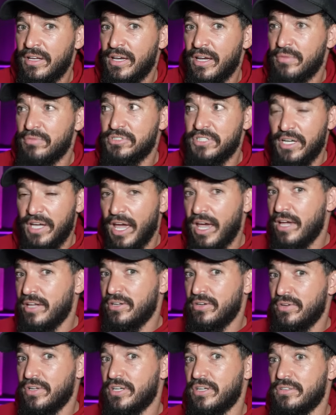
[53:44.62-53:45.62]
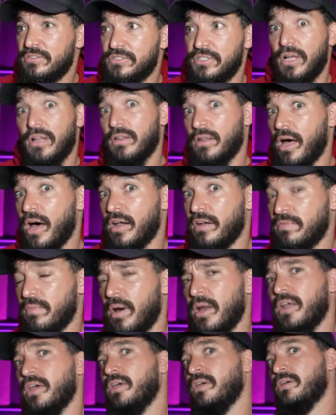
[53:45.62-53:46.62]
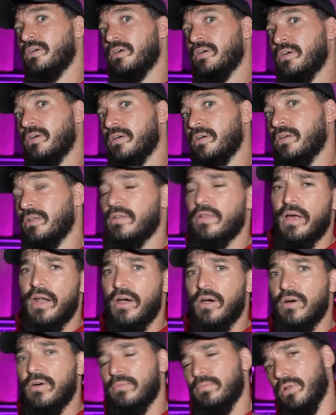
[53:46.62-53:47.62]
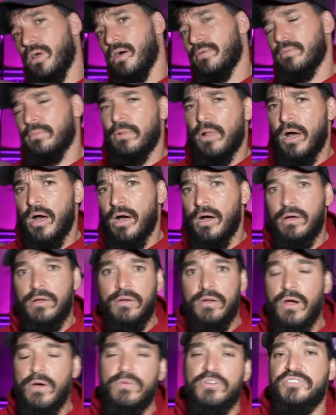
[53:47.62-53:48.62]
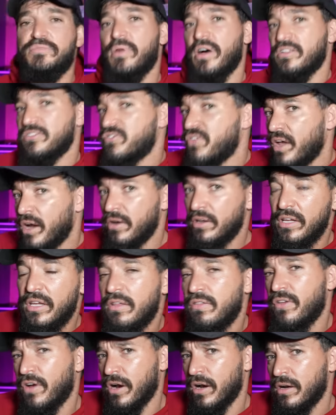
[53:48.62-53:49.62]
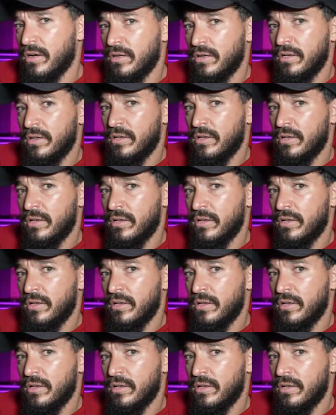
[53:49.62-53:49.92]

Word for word: And was like, hey, dude, here's a lot of money that I owe, blah, blah, blah. No response there either.